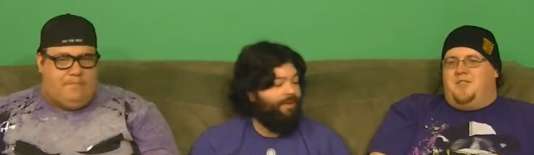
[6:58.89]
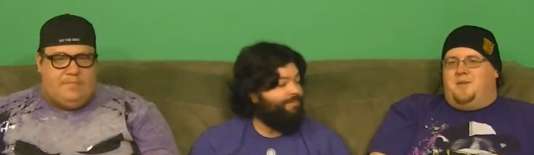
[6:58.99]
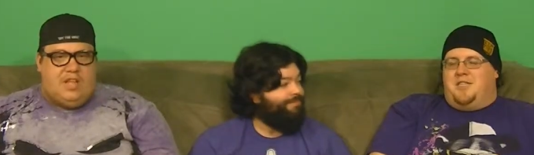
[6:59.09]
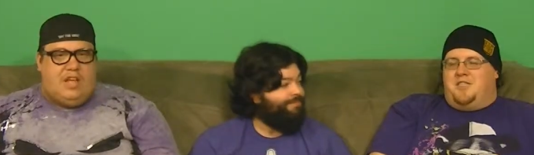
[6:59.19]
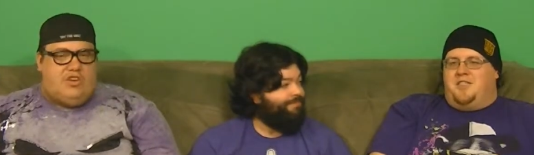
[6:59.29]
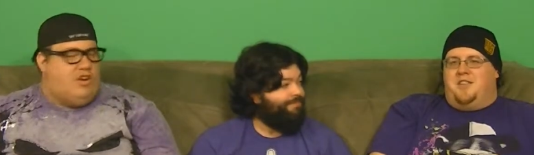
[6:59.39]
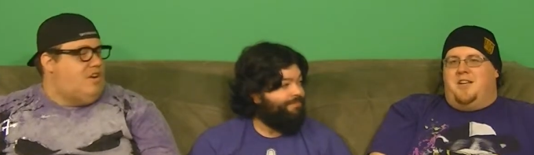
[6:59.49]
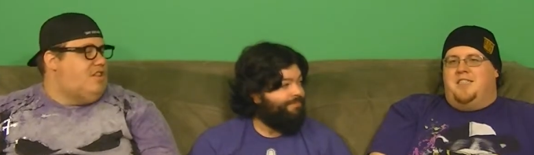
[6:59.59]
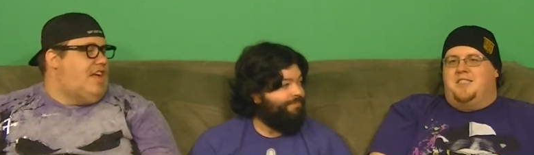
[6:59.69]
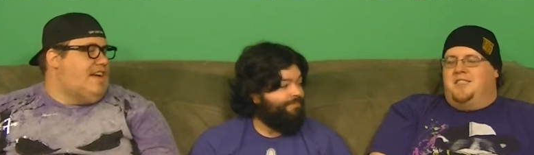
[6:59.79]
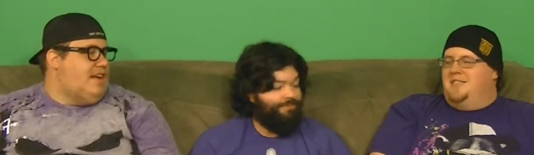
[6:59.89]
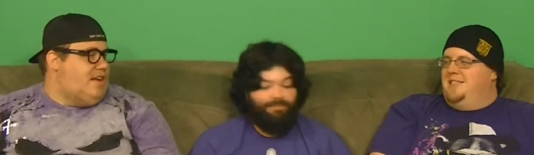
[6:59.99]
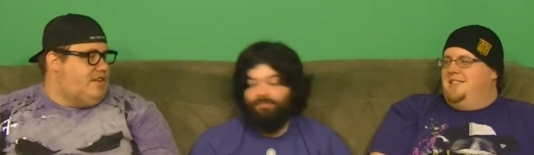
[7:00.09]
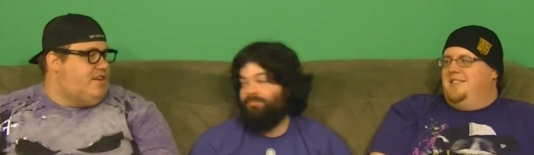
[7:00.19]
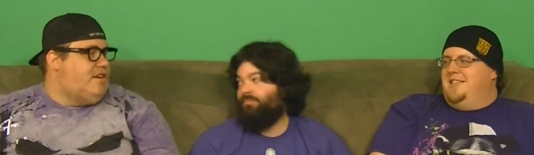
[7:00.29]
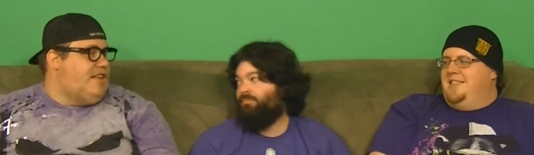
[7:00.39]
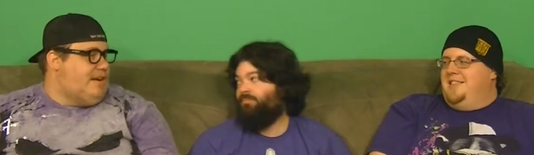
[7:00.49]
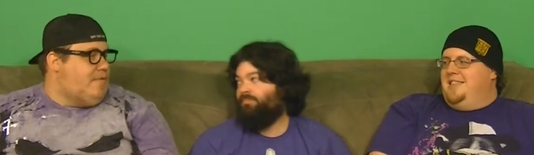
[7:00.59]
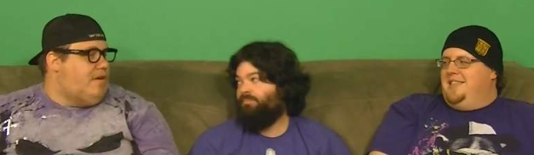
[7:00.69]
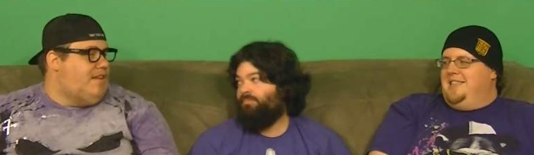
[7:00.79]
Speaker 1: MC Wreckshin. You're gonna like a you're gonna like
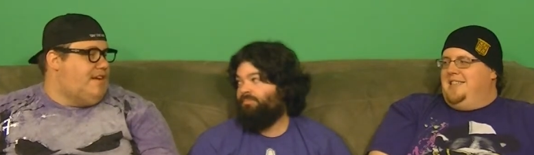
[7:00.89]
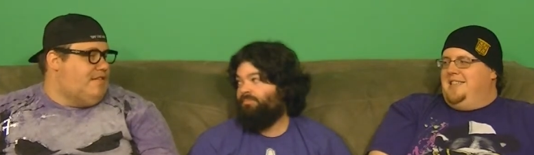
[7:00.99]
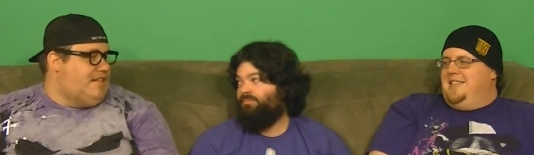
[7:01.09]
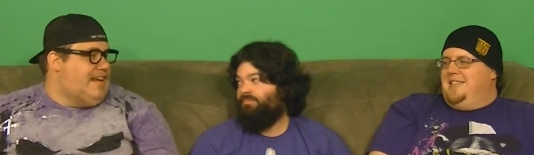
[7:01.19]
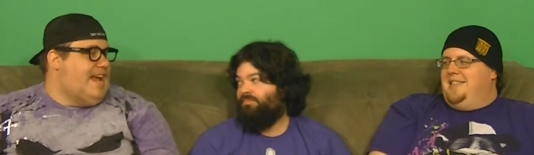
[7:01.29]
a part later in the